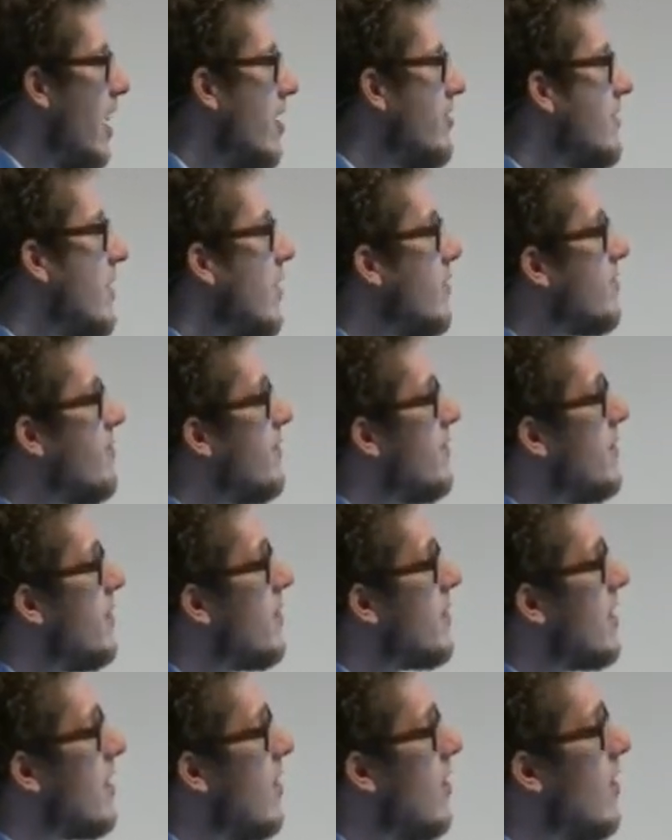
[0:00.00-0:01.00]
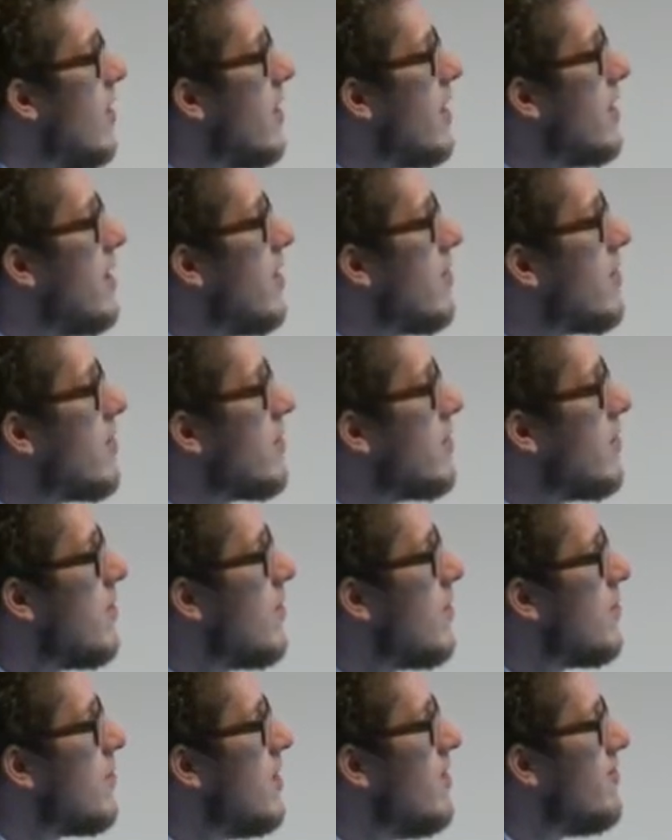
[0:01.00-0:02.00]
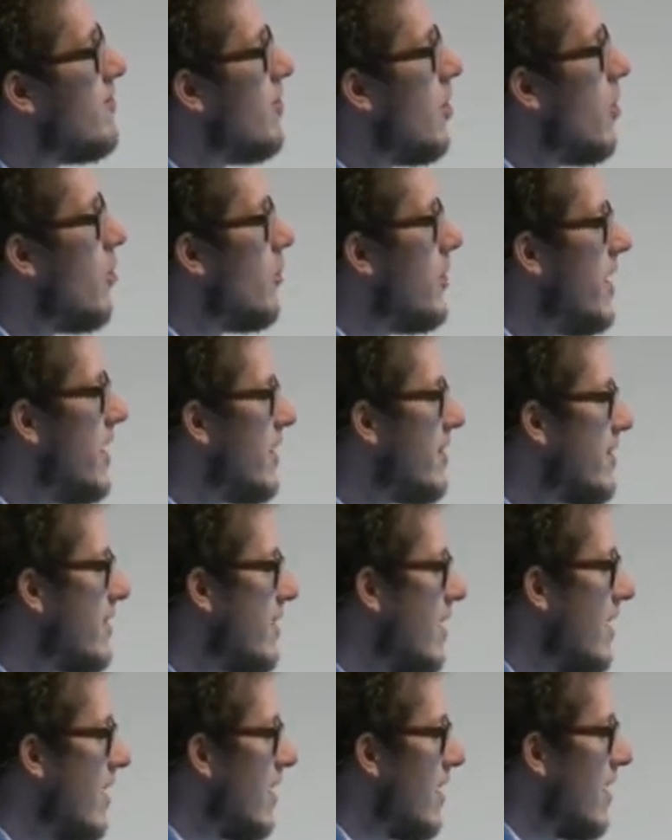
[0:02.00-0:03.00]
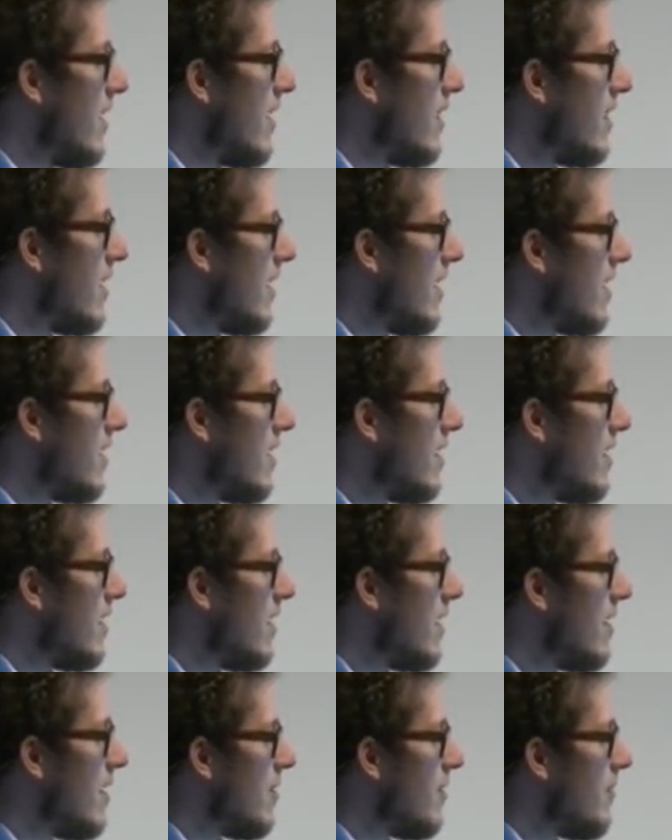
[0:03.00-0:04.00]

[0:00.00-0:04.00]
If you look at longer, 2, 3, 4 weeks, then